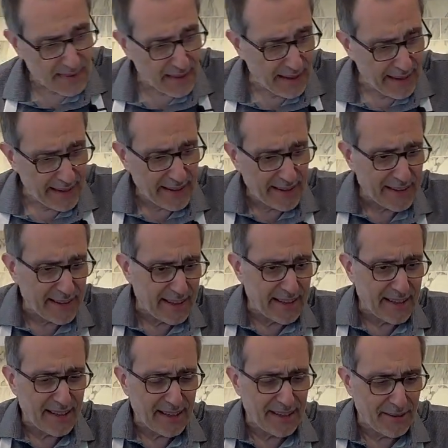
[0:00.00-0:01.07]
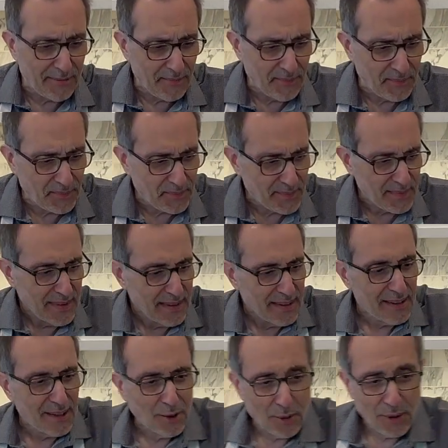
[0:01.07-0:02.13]
And
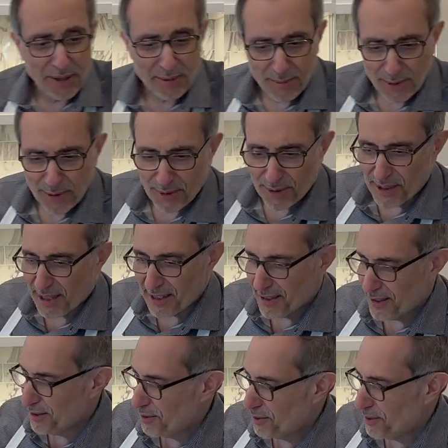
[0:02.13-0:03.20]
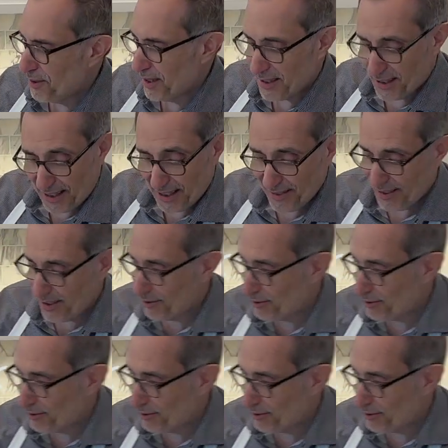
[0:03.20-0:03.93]
one more, I don't know, I didn't have it in